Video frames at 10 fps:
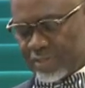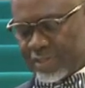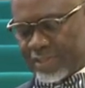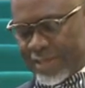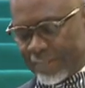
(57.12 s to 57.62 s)

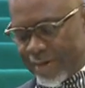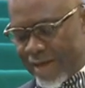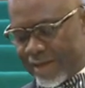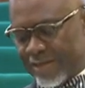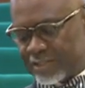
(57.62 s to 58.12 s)

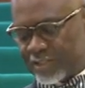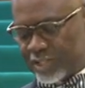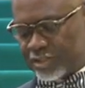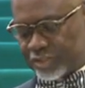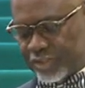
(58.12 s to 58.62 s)
thereby
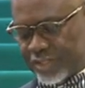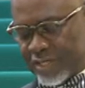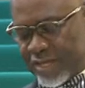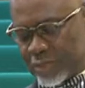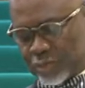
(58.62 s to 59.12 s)
endangering
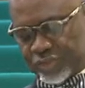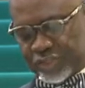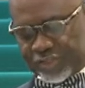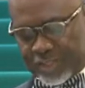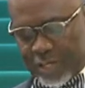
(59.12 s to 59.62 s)
the
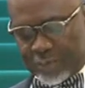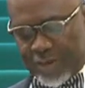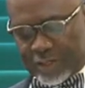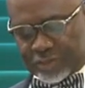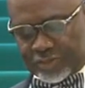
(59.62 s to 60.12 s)
ecosystem
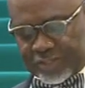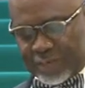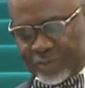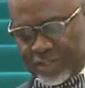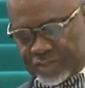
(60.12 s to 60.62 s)
and
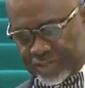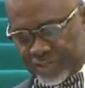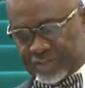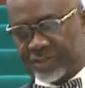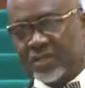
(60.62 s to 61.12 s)

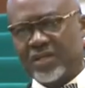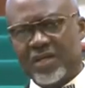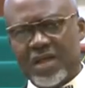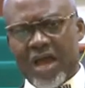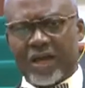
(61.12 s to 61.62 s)
contaminating
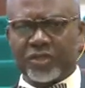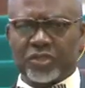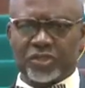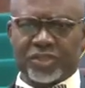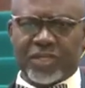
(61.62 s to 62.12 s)

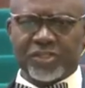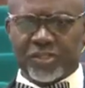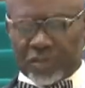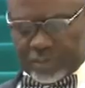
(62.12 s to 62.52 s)
agricultural soil.